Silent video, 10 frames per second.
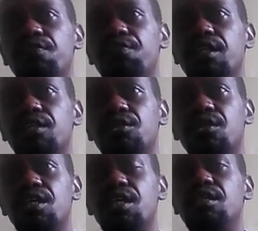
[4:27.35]
things
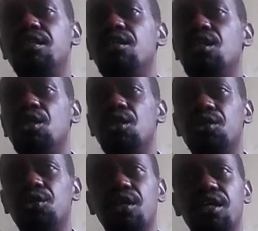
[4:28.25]
locally
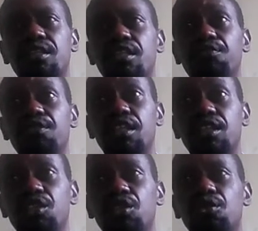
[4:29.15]
also has a
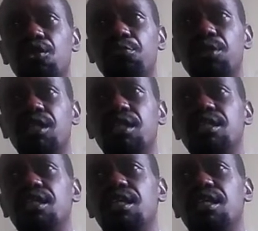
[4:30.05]
financial component,